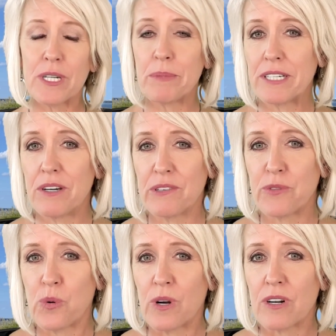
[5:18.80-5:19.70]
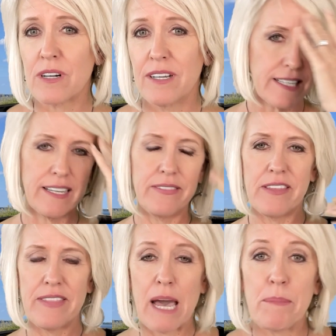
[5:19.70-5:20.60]
be known for? And then
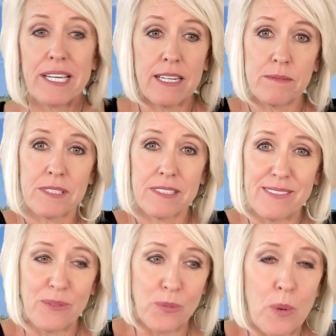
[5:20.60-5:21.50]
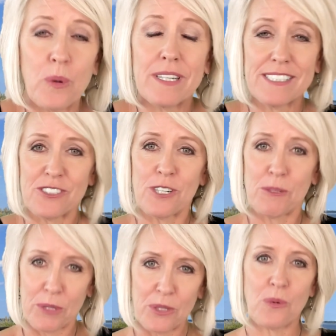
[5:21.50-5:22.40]
that becomes what we're going to start to
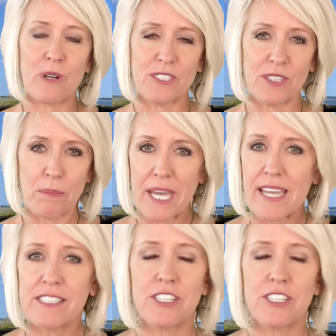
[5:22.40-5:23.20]
put the words on the page,